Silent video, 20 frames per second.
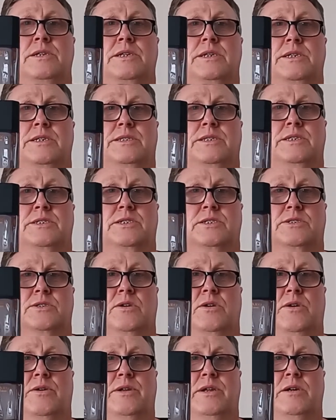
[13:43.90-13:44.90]
Yeah, this is
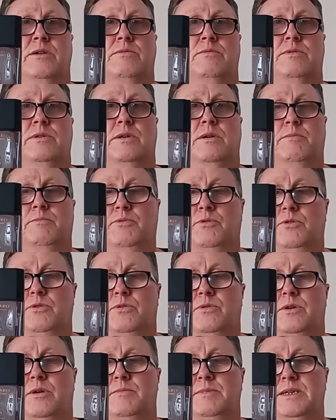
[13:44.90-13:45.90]
all out
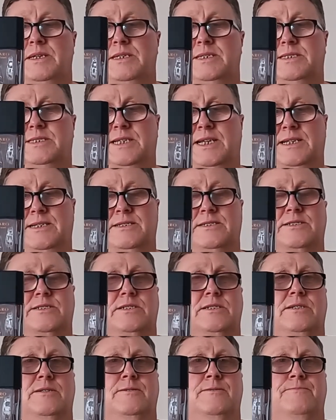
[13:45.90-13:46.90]
pour on
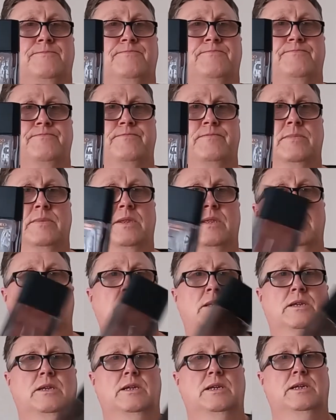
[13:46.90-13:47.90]
intense.
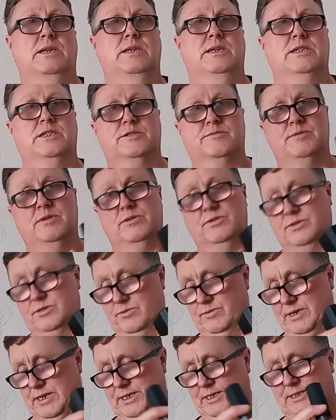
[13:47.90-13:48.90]
It smells
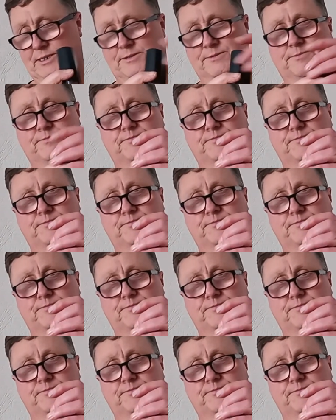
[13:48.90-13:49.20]
great.